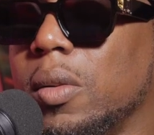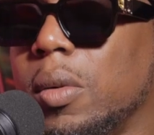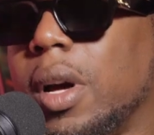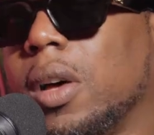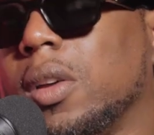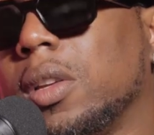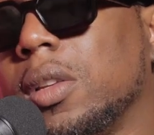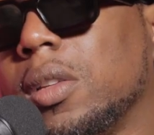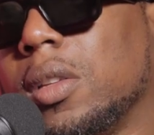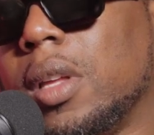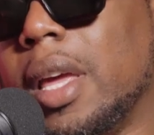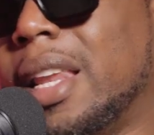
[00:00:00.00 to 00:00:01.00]
Wow,
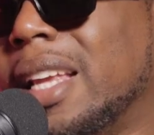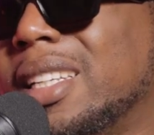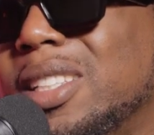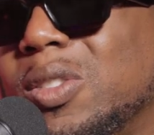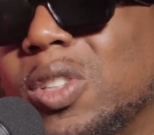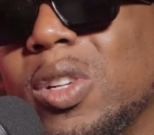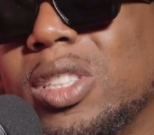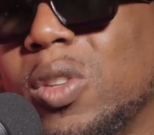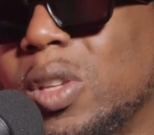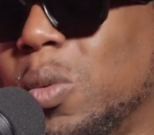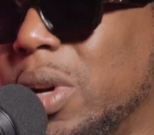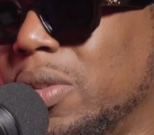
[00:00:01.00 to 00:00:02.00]
and that's in New Jersey. There's
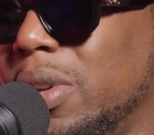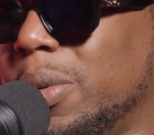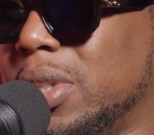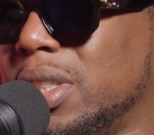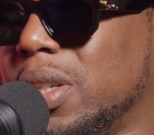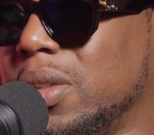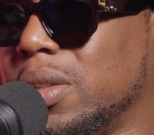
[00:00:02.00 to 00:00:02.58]
only one female jail.